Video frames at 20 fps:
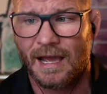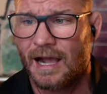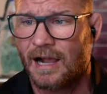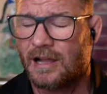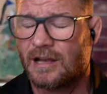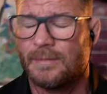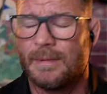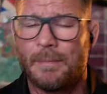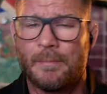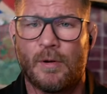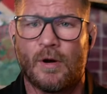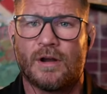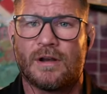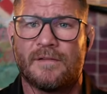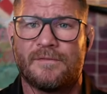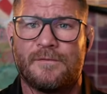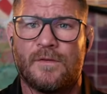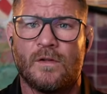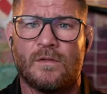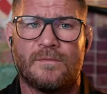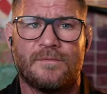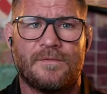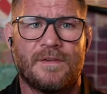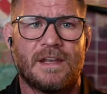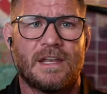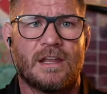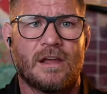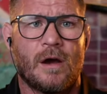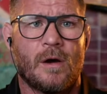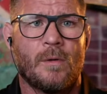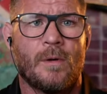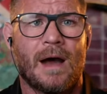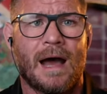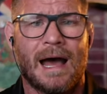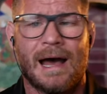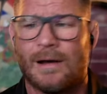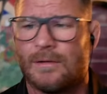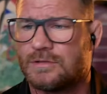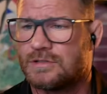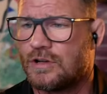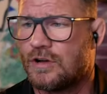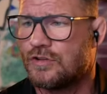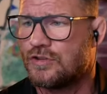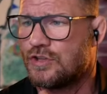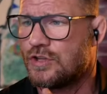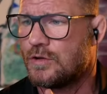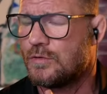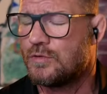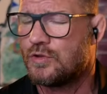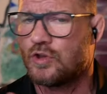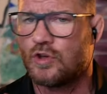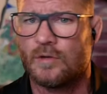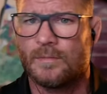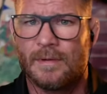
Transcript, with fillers: I'm going to be putting a full video out on YouTube,